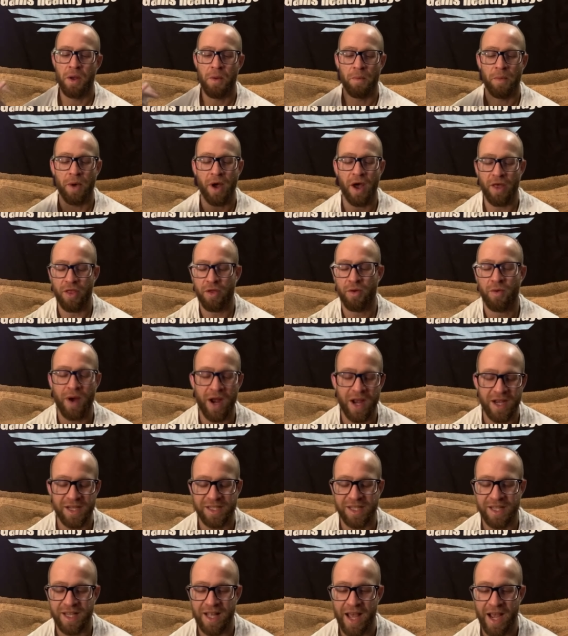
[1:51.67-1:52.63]
But
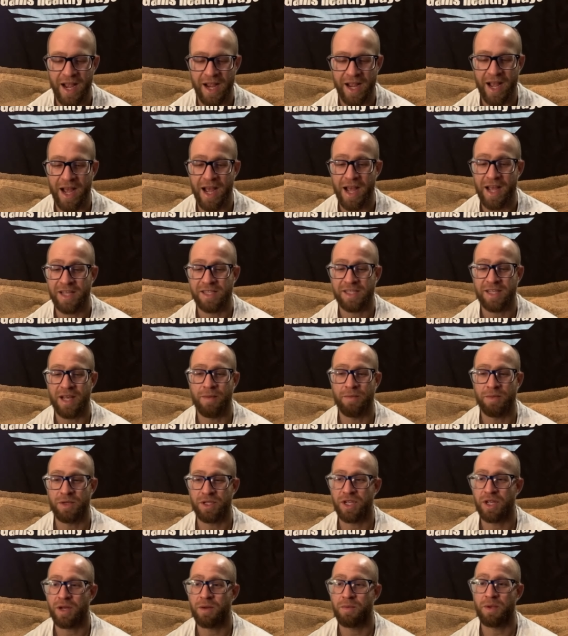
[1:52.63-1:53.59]
otherwise than that, guys, I'm
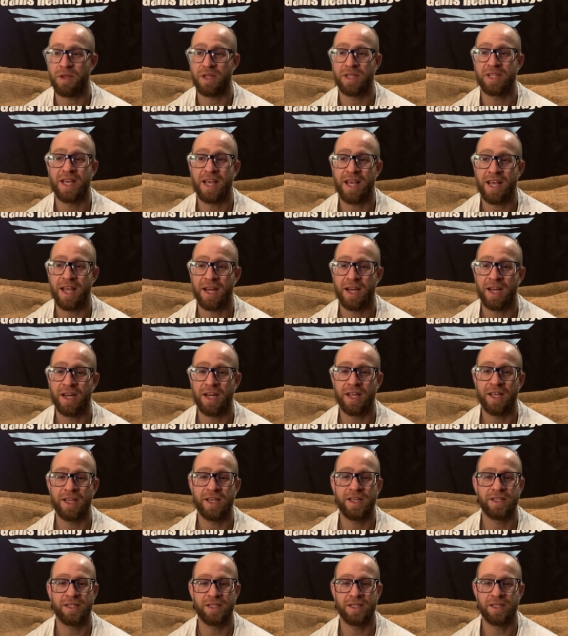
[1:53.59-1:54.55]
just going to be taking it
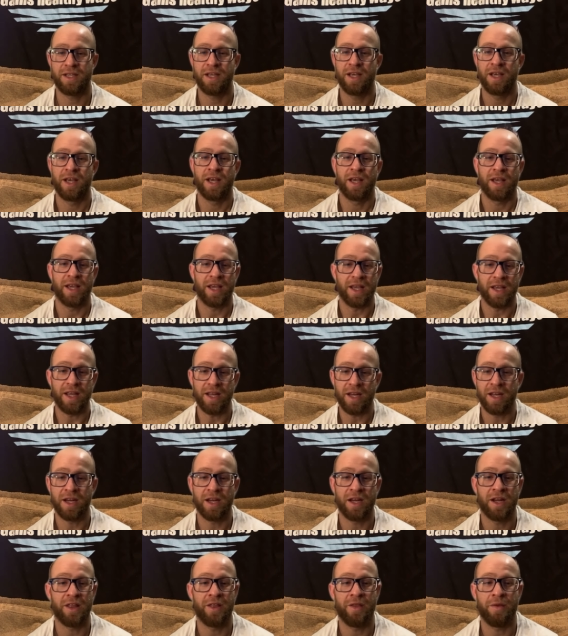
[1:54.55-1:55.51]
easy,
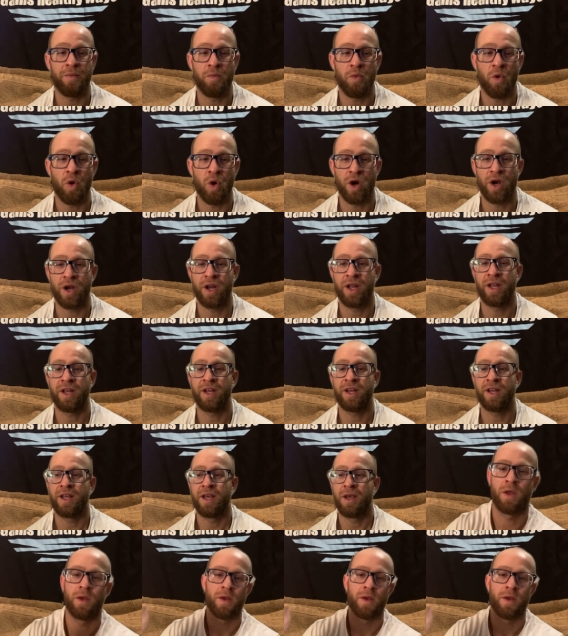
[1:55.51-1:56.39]
eating in the morning,